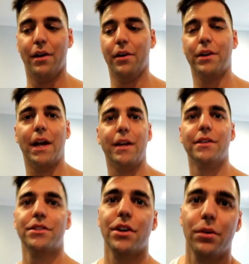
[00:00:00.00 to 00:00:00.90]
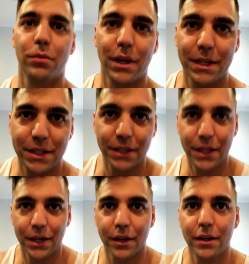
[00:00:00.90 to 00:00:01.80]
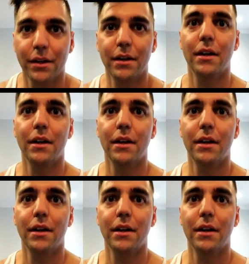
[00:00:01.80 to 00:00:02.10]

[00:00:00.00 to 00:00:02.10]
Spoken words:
Okay, so what I did here